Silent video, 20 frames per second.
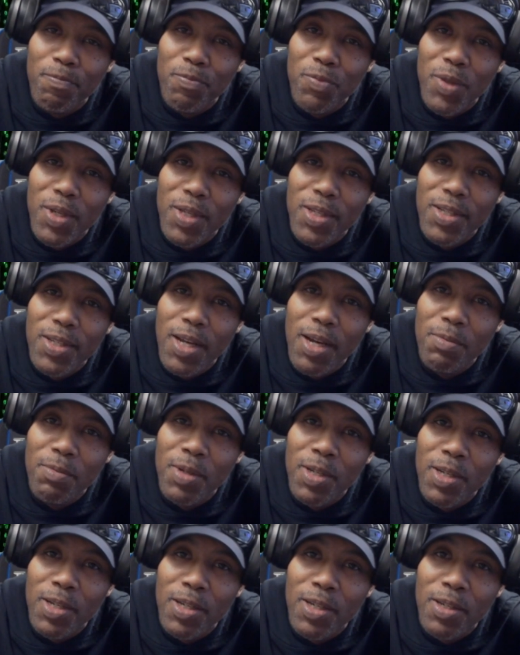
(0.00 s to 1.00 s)
these
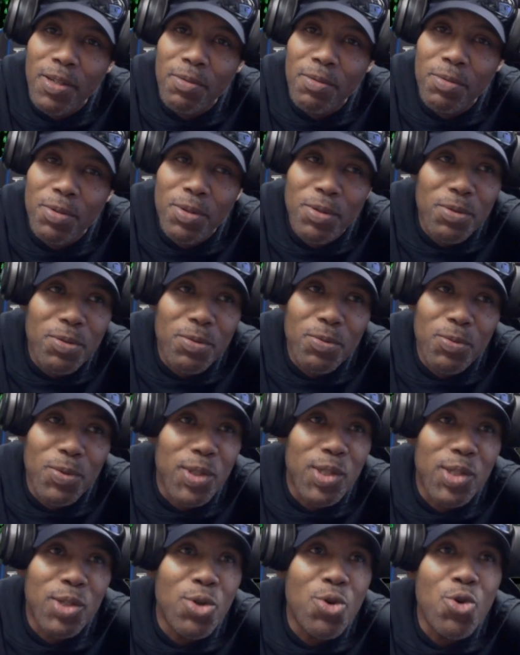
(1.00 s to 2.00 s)
comedy clubs
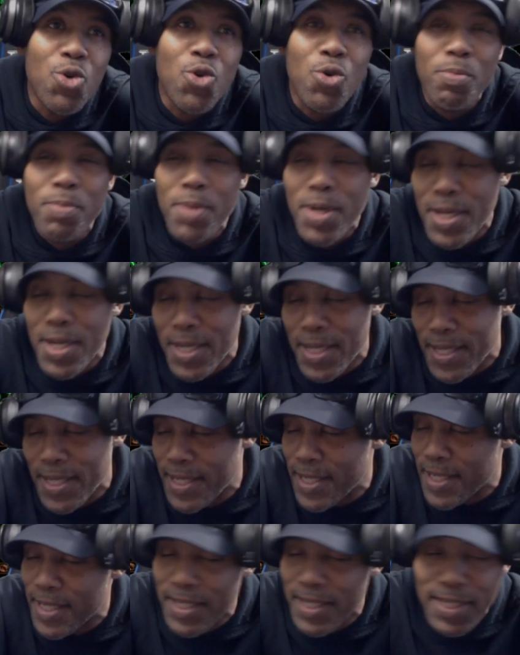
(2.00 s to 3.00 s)
was doomed
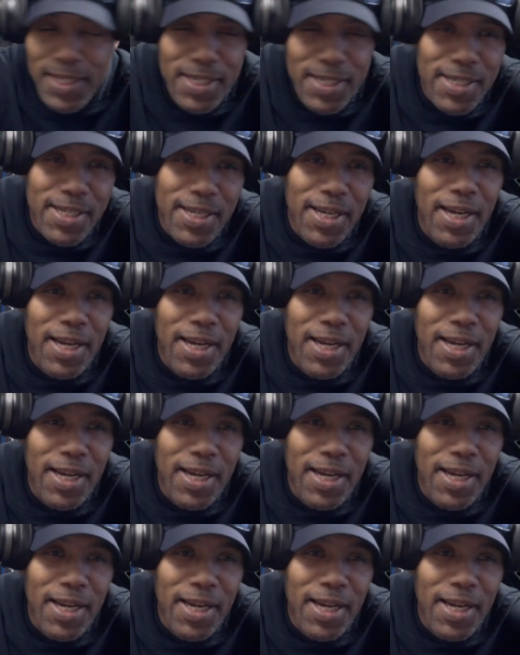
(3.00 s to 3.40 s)
to